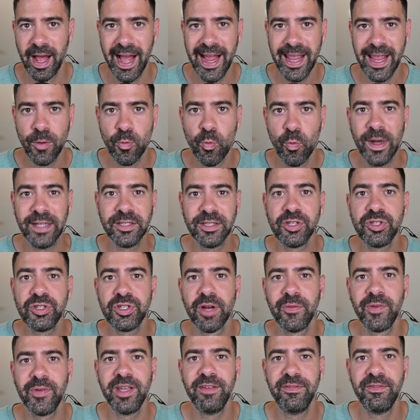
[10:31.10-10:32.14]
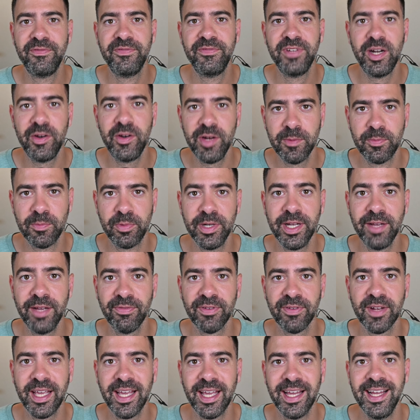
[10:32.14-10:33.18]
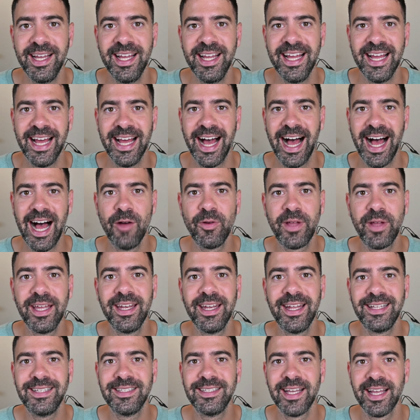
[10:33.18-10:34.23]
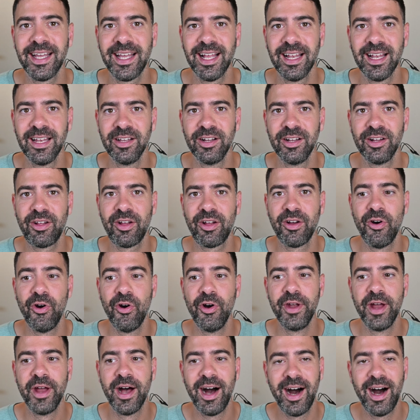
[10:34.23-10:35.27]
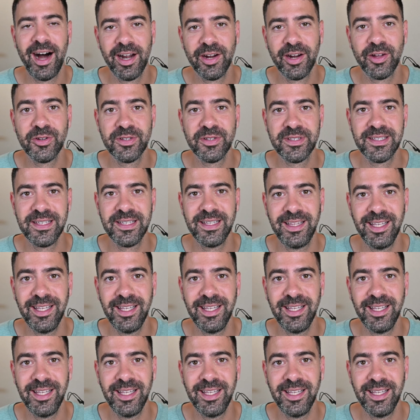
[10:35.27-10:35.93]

want to show you very briefly how can I take a look on Argo CD